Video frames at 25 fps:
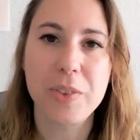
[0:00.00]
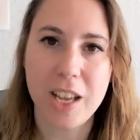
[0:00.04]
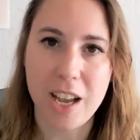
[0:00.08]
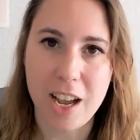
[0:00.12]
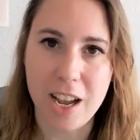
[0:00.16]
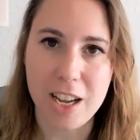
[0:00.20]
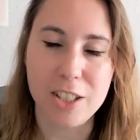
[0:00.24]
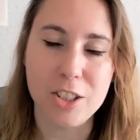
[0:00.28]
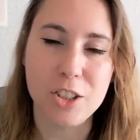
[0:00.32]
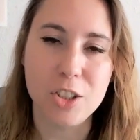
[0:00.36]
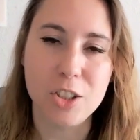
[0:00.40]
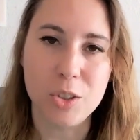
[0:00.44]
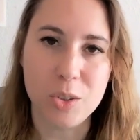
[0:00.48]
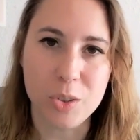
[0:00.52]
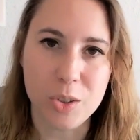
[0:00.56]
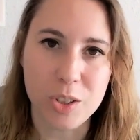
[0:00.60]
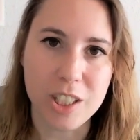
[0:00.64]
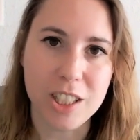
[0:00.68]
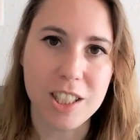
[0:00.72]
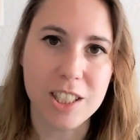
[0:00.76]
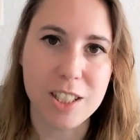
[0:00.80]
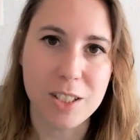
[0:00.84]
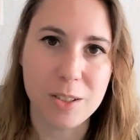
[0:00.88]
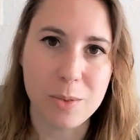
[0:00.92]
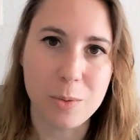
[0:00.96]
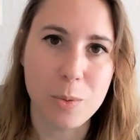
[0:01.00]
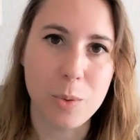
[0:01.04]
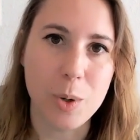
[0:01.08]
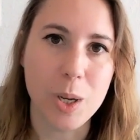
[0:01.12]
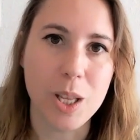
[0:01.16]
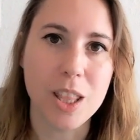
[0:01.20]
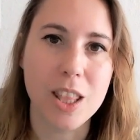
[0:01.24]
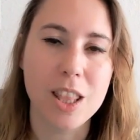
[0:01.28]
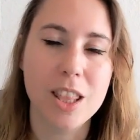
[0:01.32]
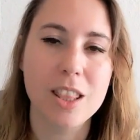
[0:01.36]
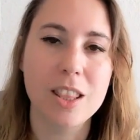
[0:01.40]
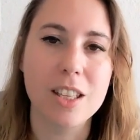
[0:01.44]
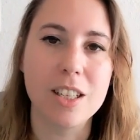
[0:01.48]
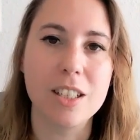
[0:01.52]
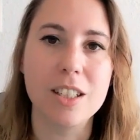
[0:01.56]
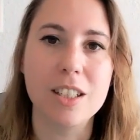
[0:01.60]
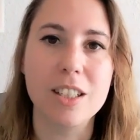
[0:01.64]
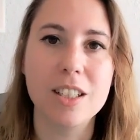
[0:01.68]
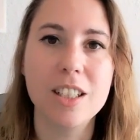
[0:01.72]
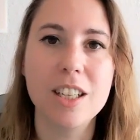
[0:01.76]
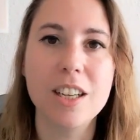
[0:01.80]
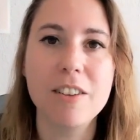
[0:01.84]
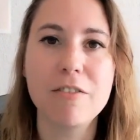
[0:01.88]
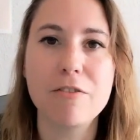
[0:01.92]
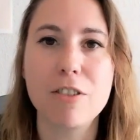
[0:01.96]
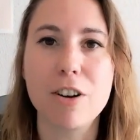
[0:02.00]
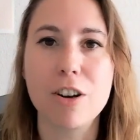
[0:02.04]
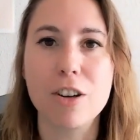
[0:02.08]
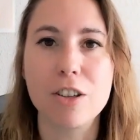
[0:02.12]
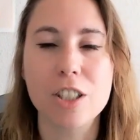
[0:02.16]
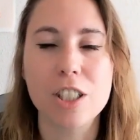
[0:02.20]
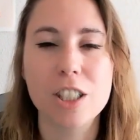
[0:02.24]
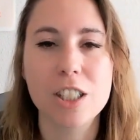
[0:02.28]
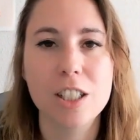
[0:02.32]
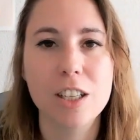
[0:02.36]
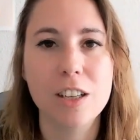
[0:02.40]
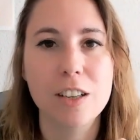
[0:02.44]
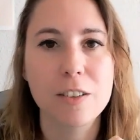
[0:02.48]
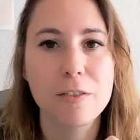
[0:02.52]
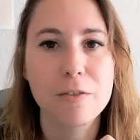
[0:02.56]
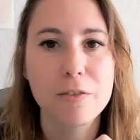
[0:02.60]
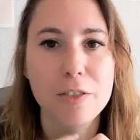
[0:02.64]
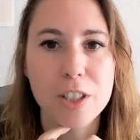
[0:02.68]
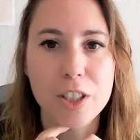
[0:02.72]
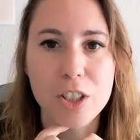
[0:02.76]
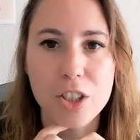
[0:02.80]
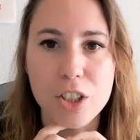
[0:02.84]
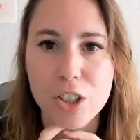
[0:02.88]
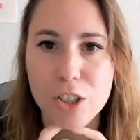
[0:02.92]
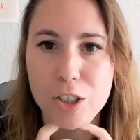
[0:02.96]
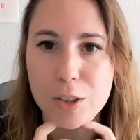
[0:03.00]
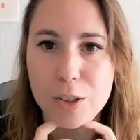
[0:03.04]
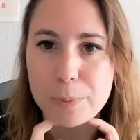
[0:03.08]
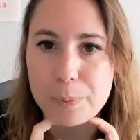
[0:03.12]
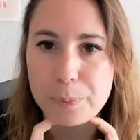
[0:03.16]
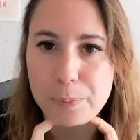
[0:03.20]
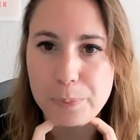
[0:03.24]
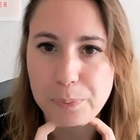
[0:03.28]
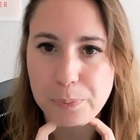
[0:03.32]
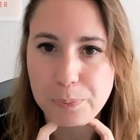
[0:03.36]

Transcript: I do this with the GiftFox feature.